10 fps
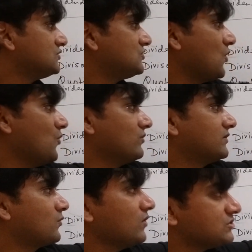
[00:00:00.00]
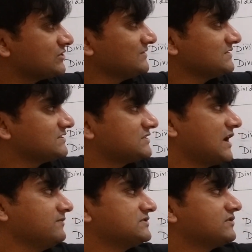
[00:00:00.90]
So quotient
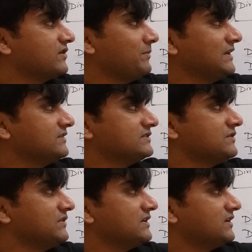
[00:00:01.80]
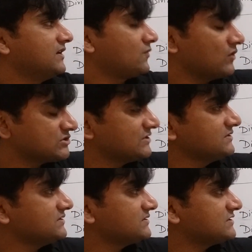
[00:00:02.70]
times
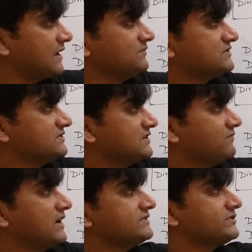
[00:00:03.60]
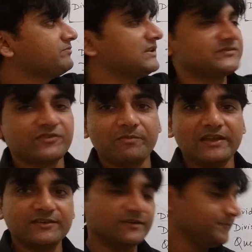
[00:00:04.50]
quotient times divisor plus
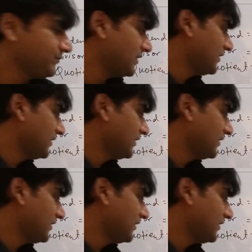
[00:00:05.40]
remainder,